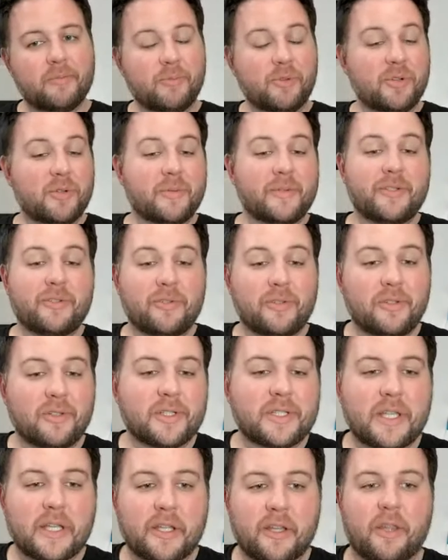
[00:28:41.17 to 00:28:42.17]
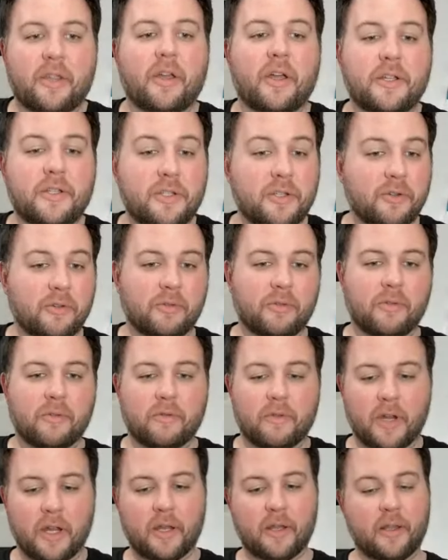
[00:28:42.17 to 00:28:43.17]
Mukhamadullin looks like a, dude,
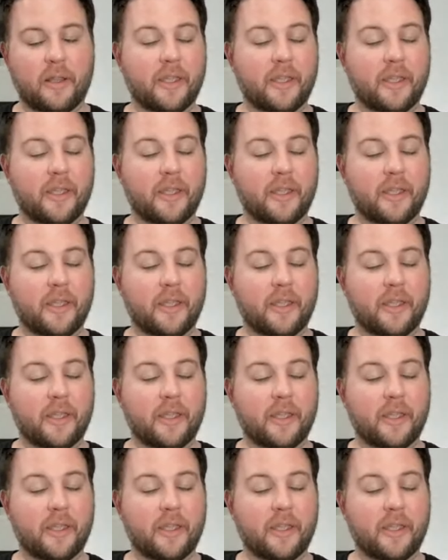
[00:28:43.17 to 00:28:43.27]
right?